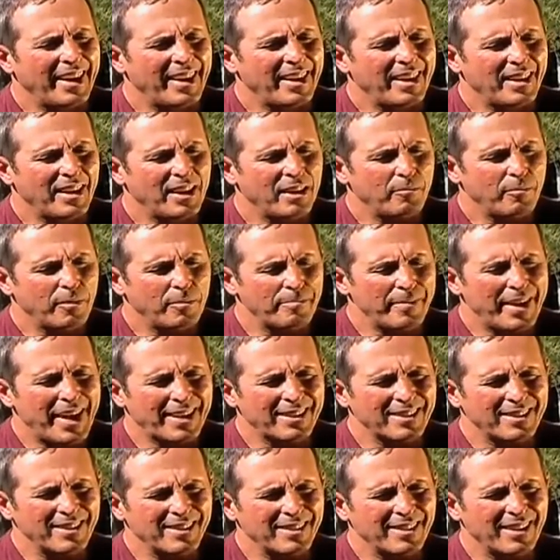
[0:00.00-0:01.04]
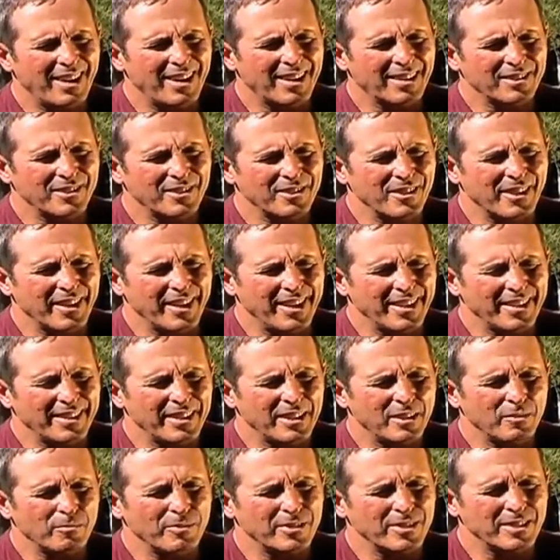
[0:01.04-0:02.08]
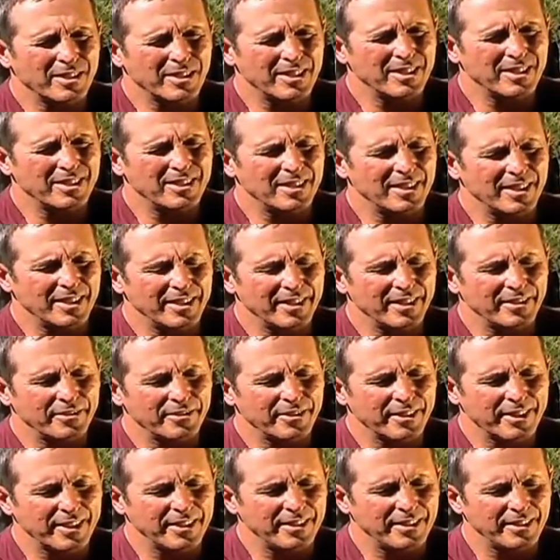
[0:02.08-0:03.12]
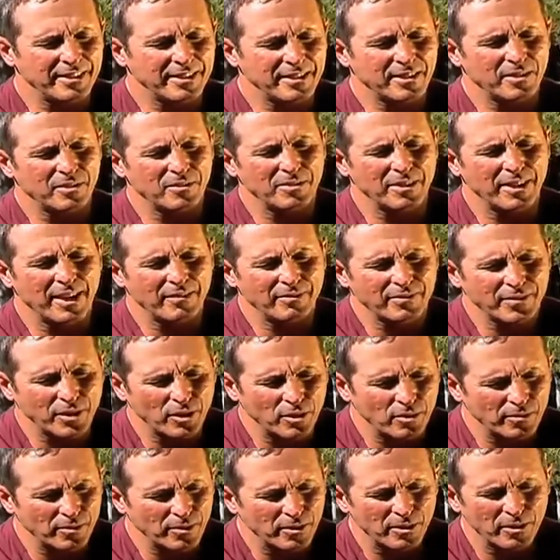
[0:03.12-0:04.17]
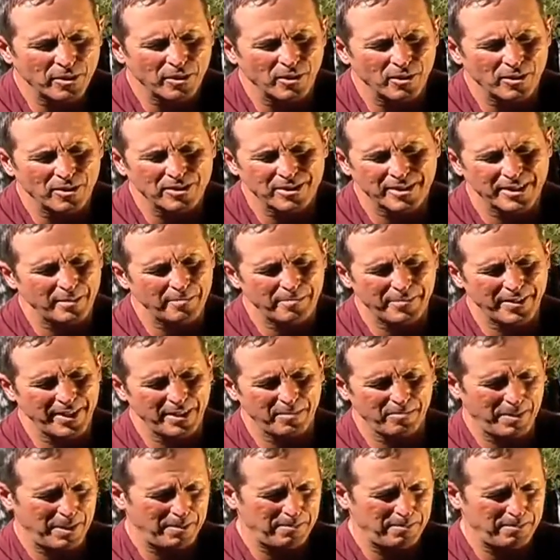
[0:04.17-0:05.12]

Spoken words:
And I went back to the doctor, and there was still another kidney stone left over or something.